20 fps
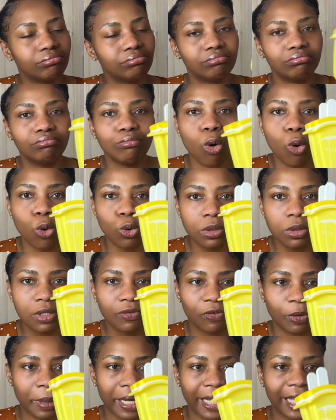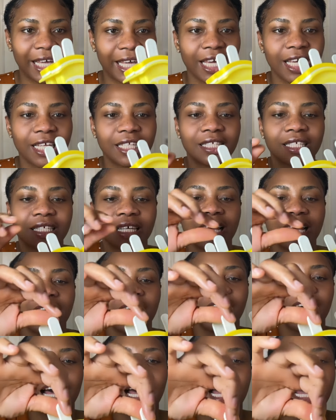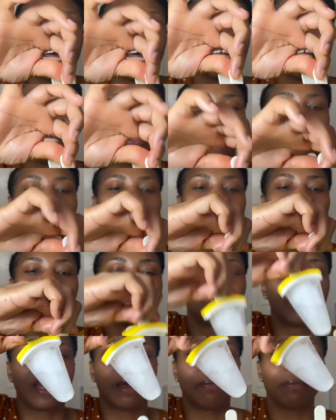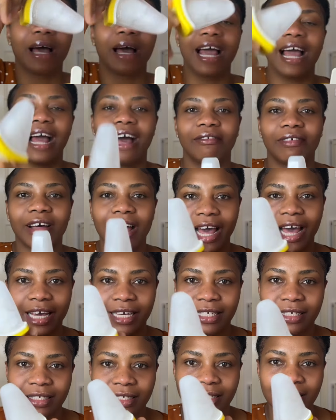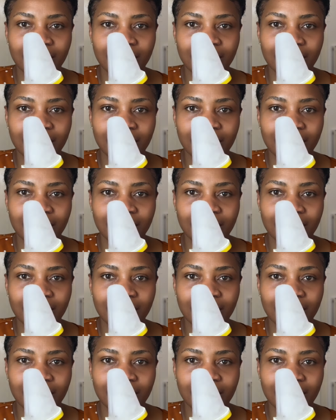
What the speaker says: mold for my kids, and in one of them I have ice.